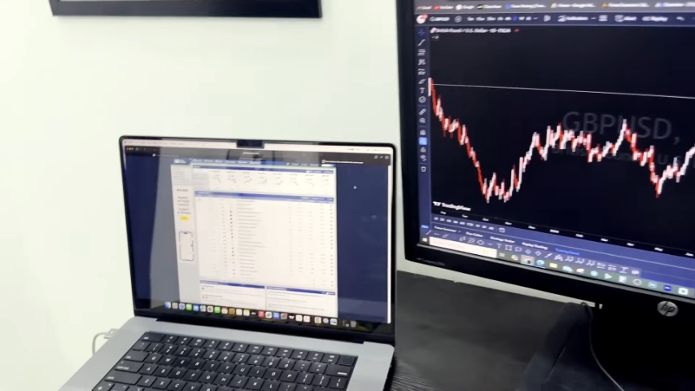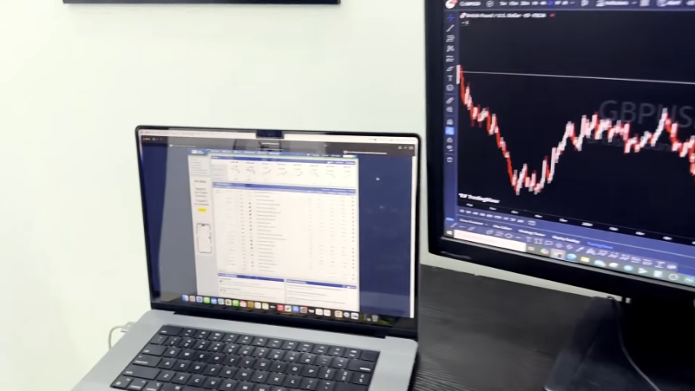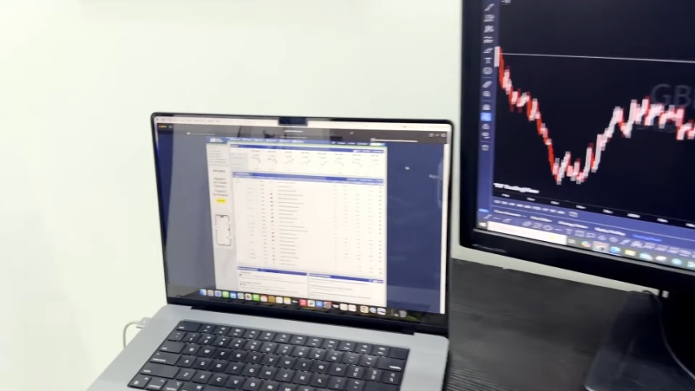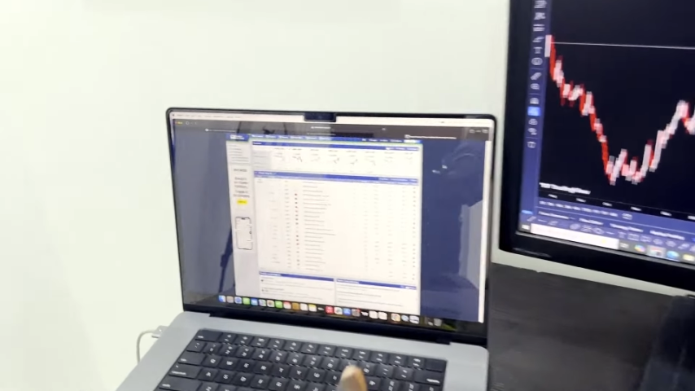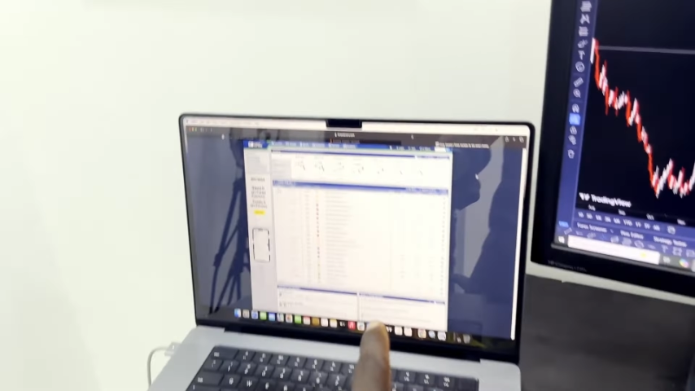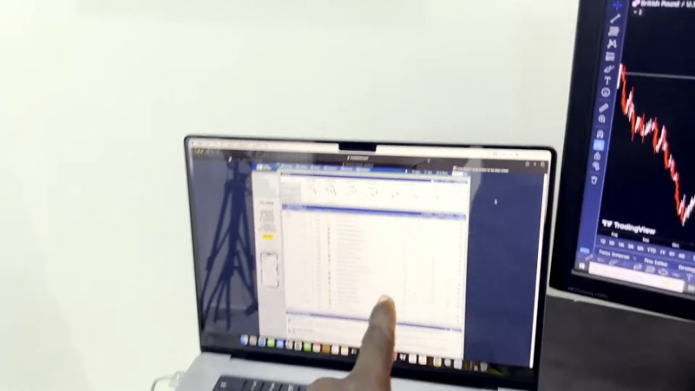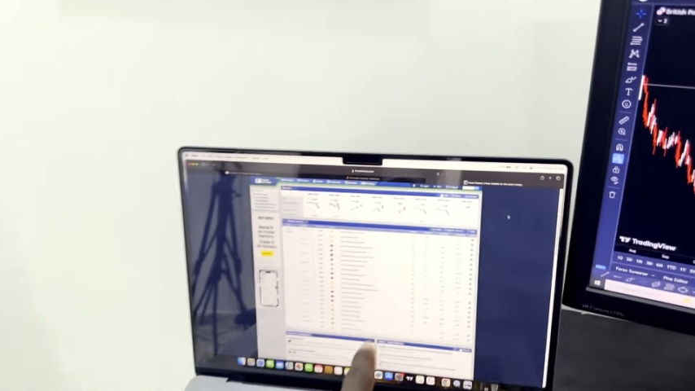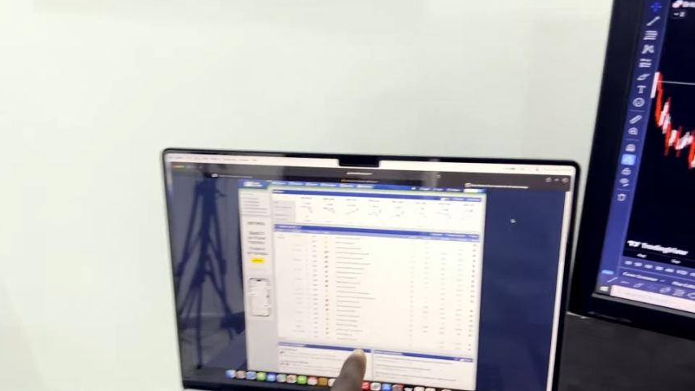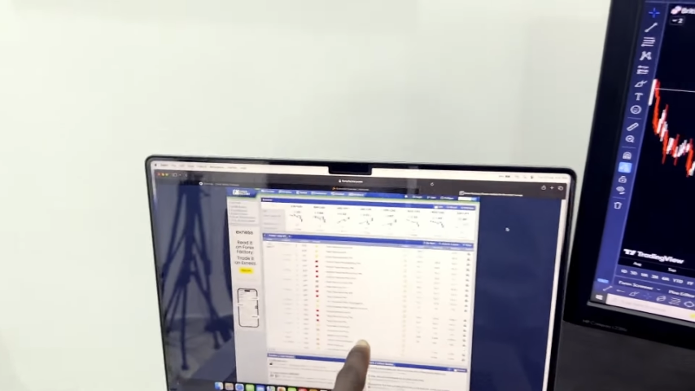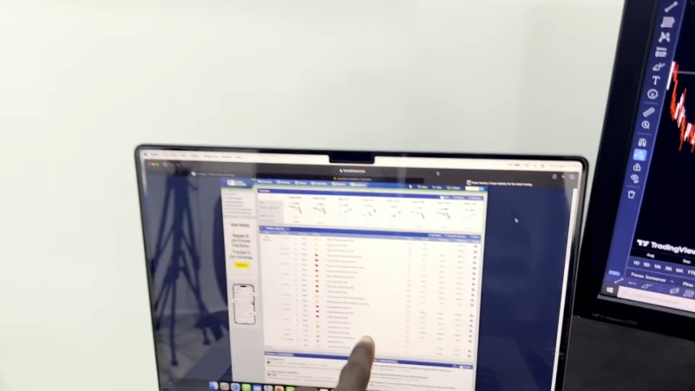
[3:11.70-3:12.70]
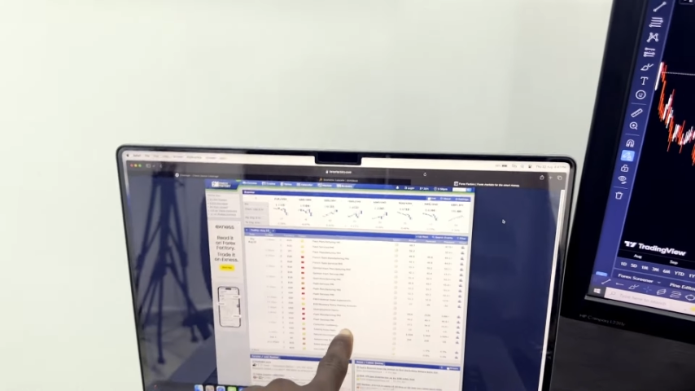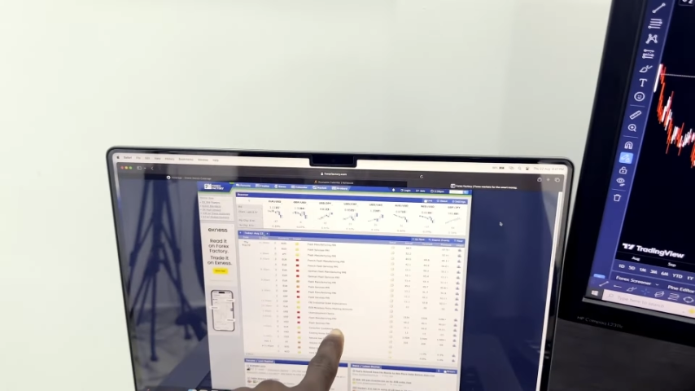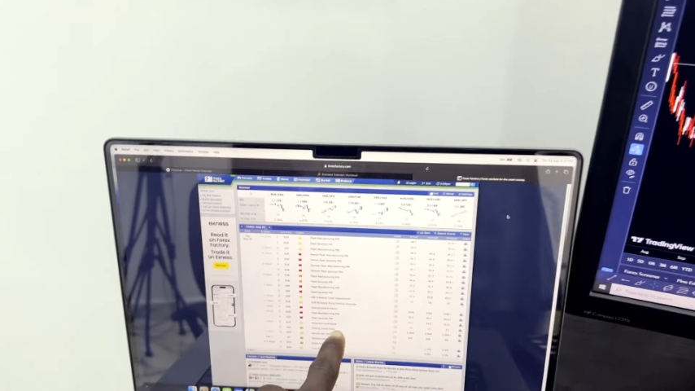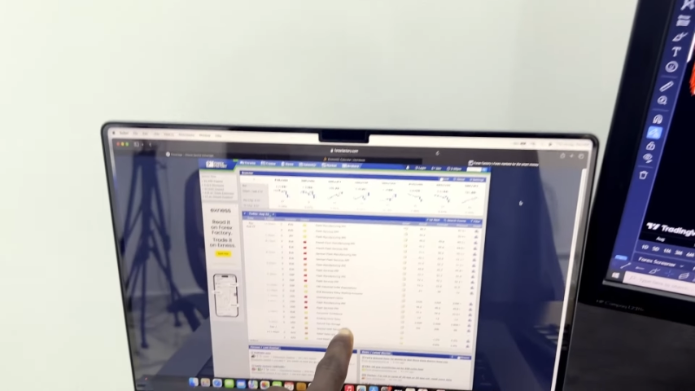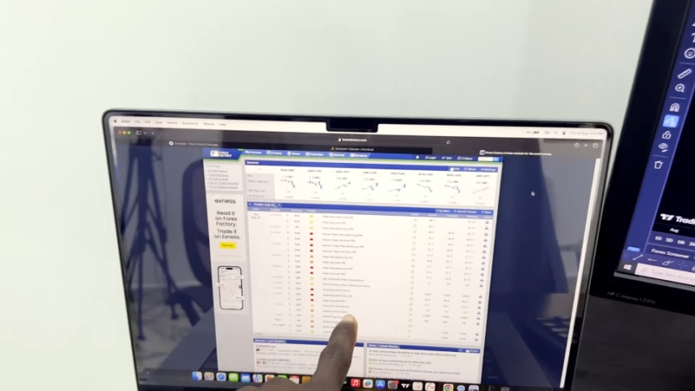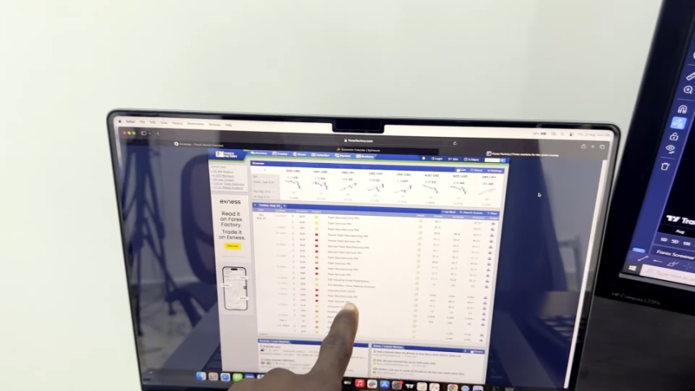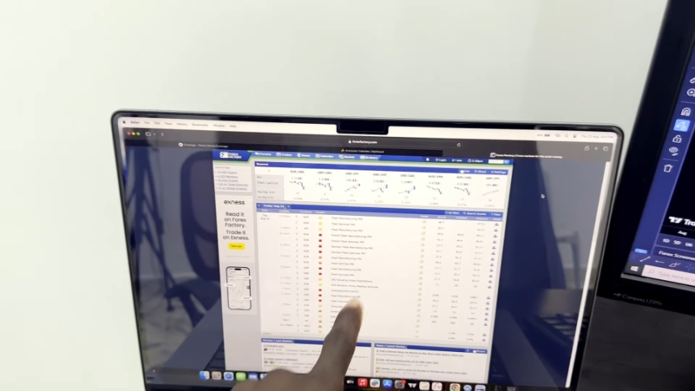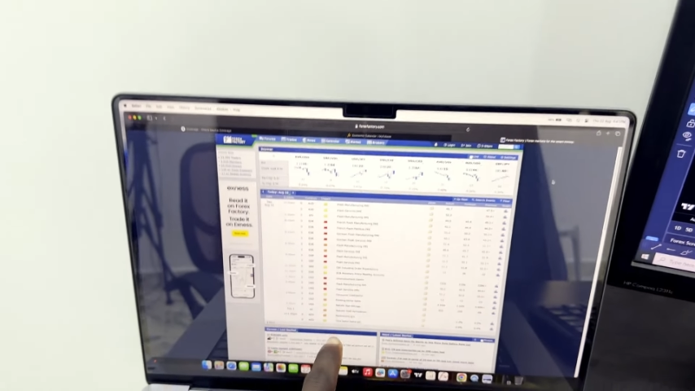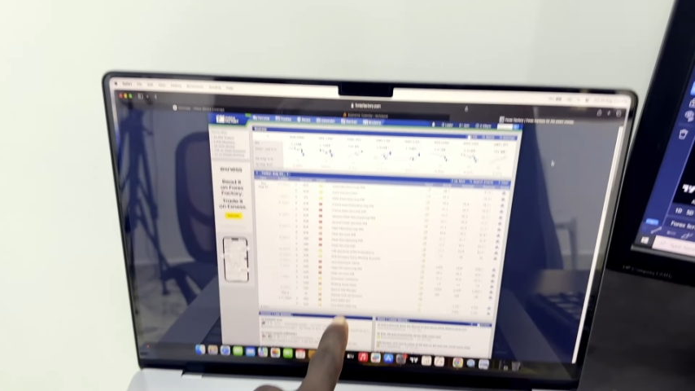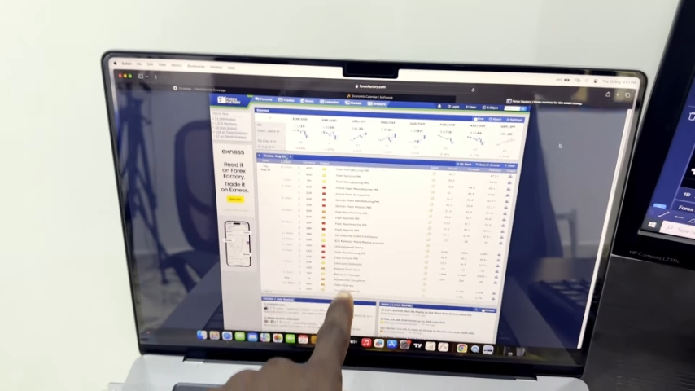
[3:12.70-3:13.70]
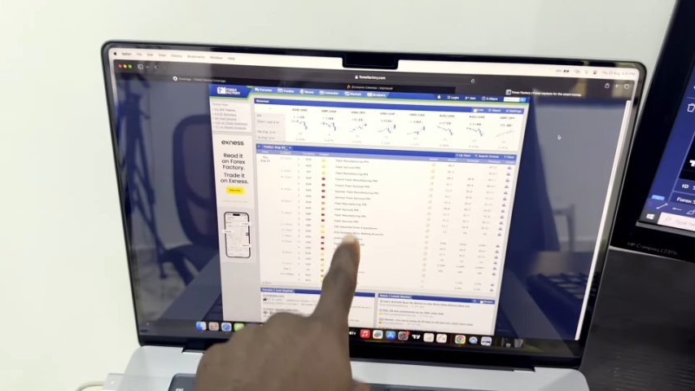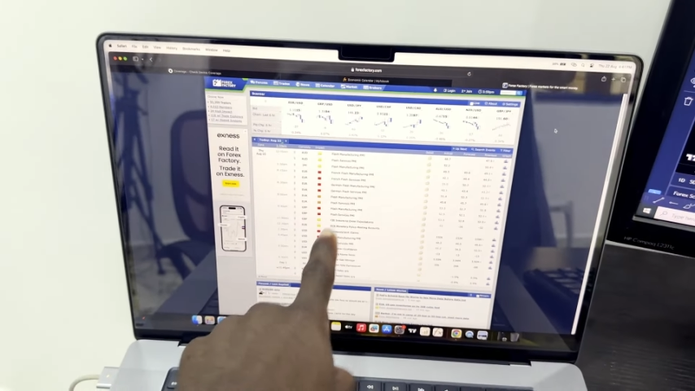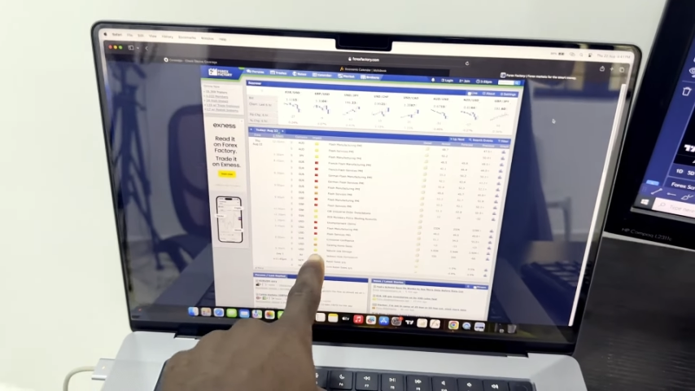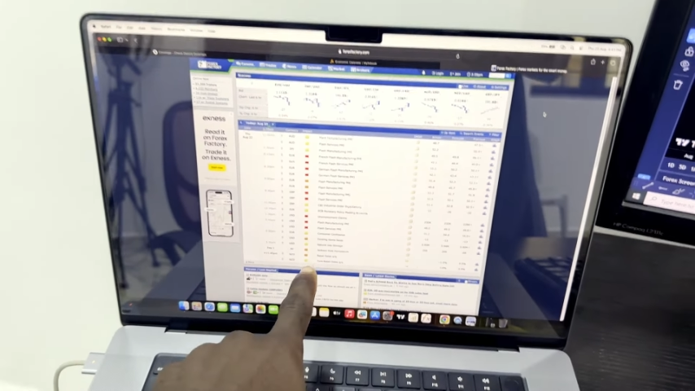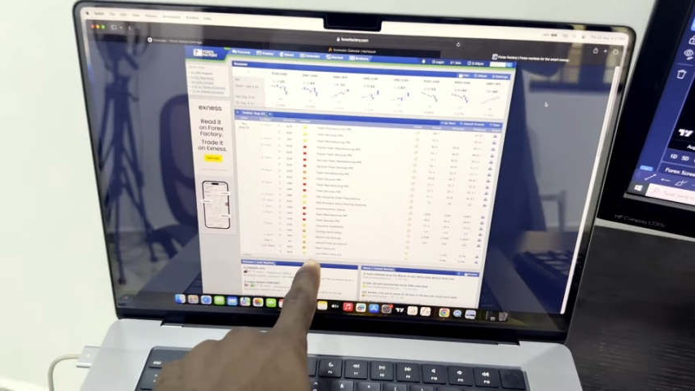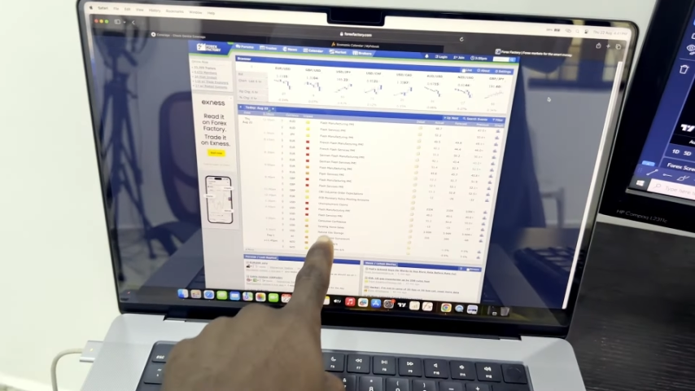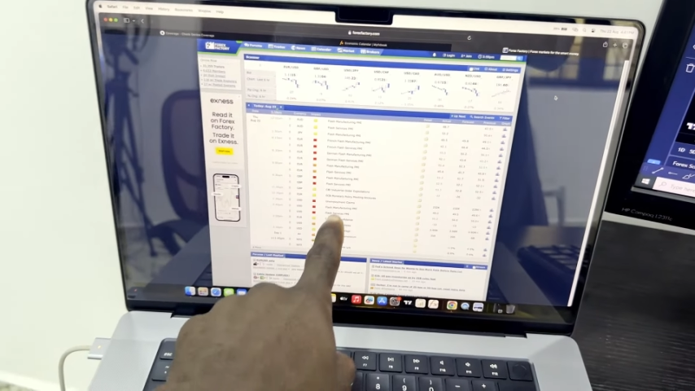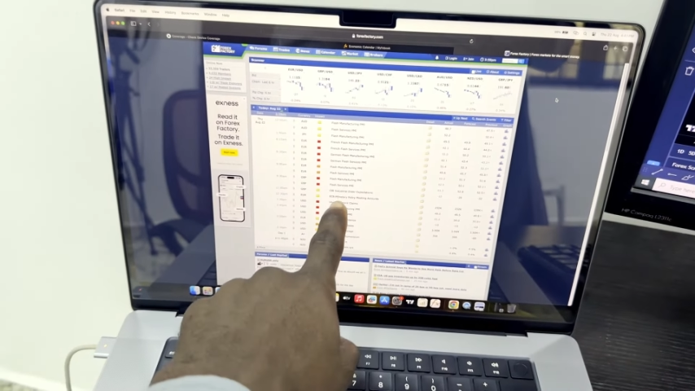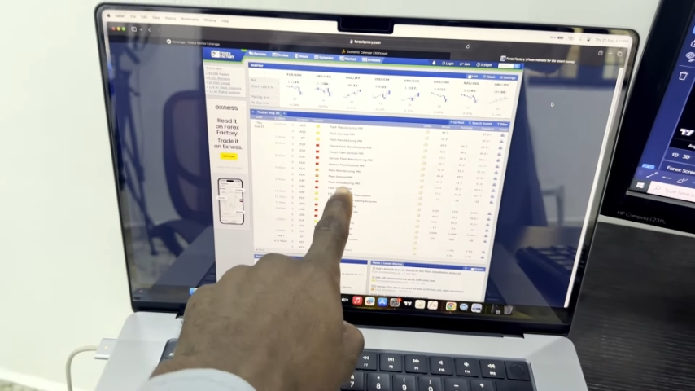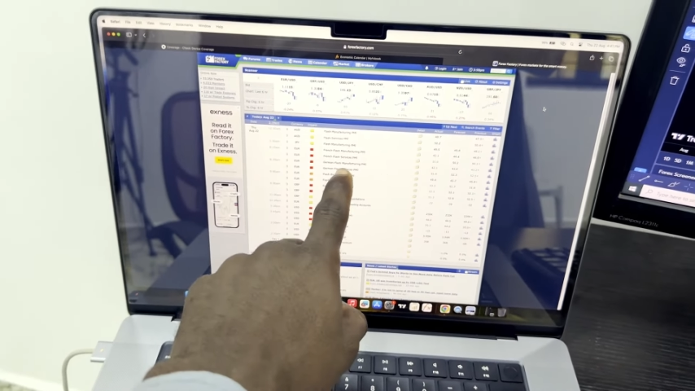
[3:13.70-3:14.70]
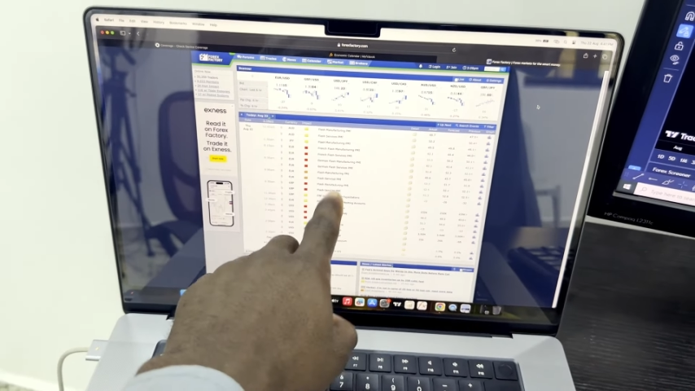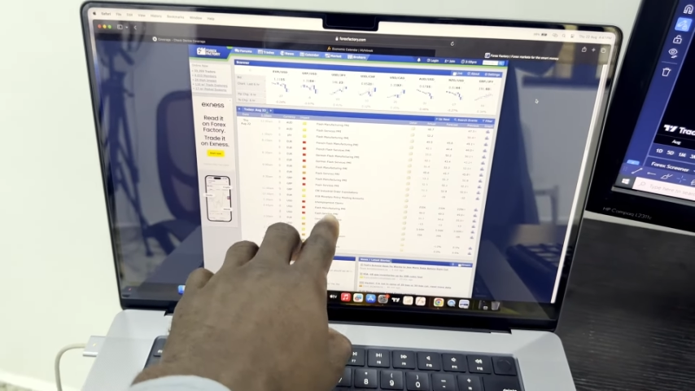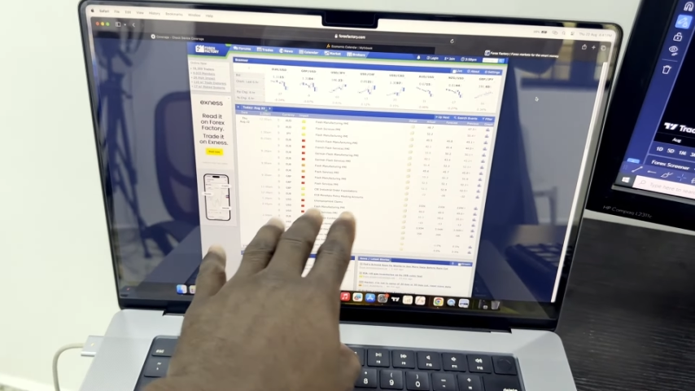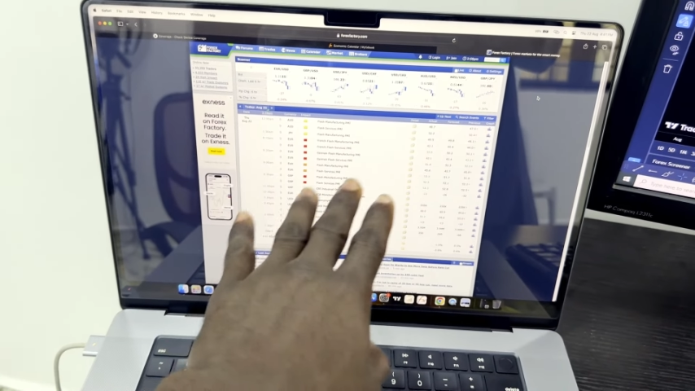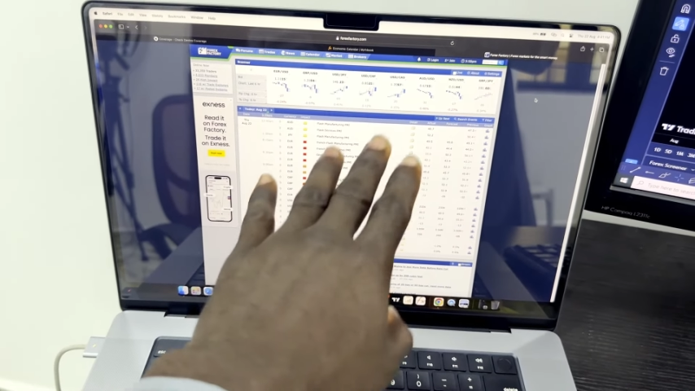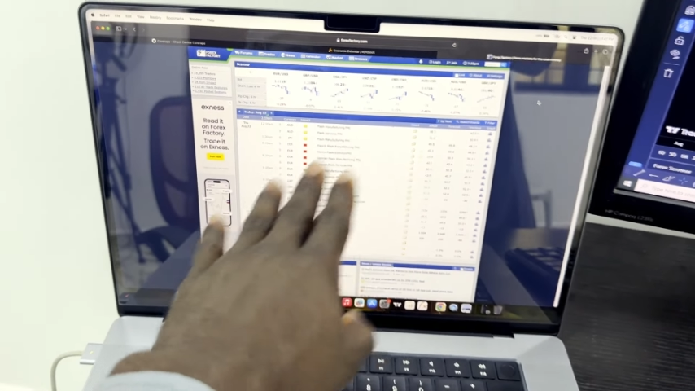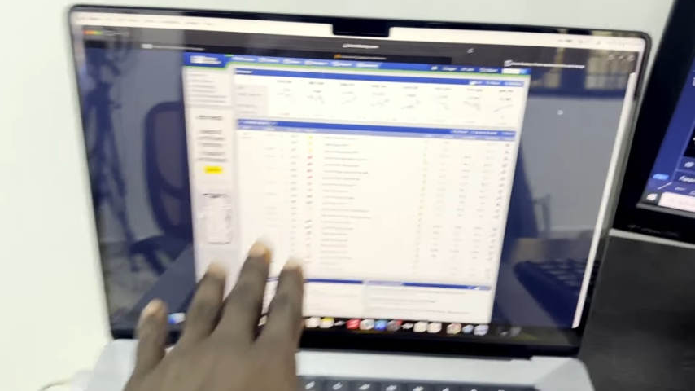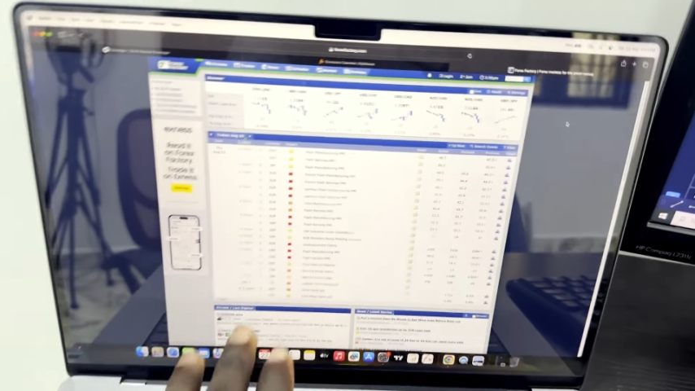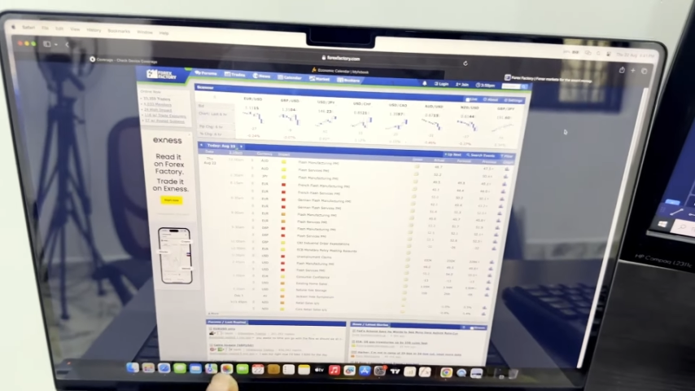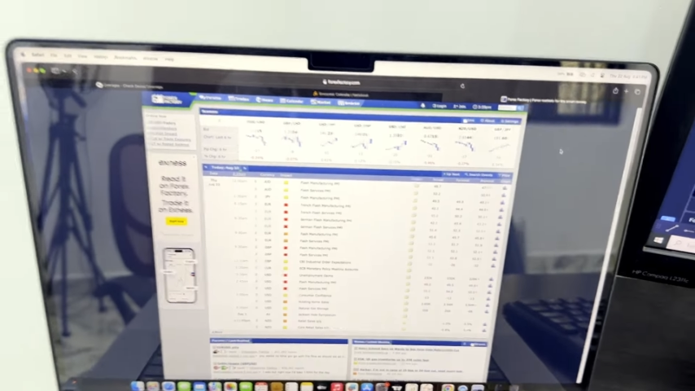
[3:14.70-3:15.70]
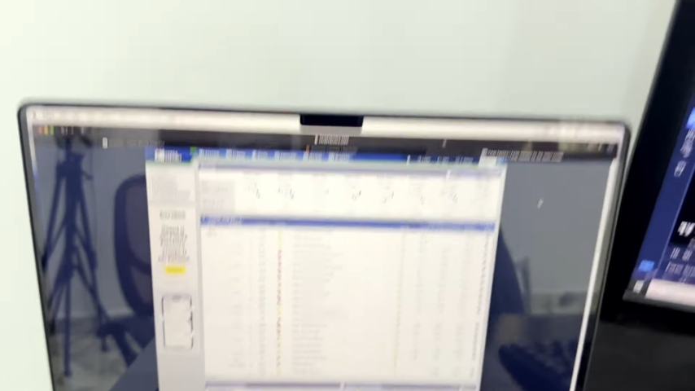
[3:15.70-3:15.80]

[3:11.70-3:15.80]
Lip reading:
Nobody's mouth can be seen.